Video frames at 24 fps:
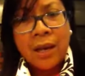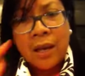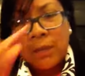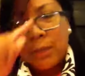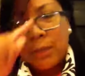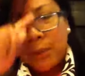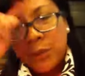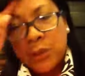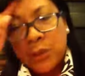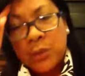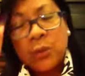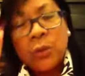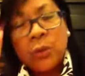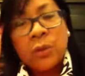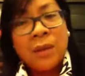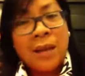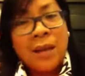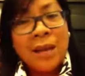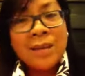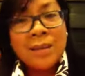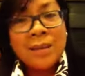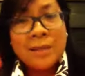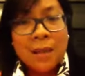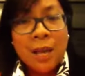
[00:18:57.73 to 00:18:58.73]
But
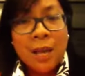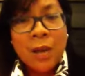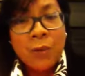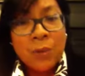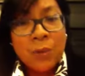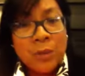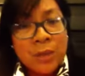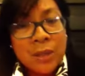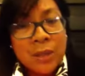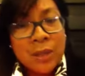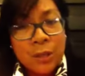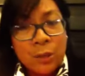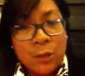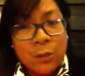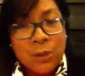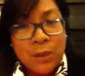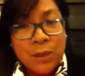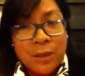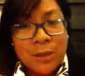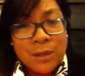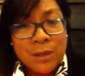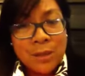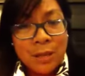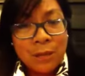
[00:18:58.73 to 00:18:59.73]
last night was a little bit
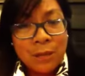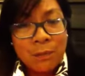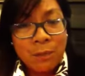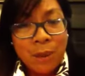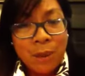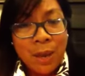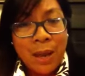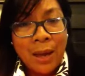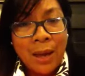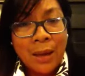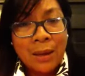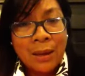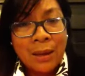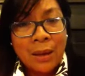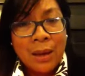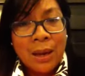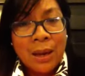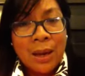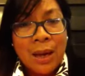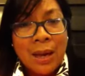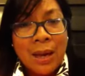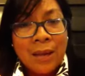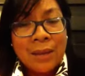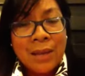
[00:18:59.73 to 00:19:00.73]
of setback,
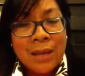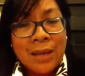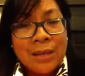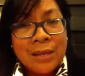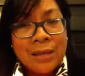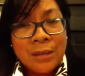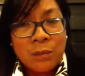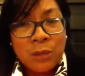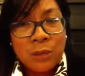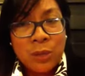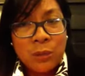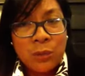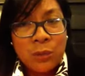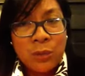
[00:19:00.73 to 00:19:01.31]
and that's something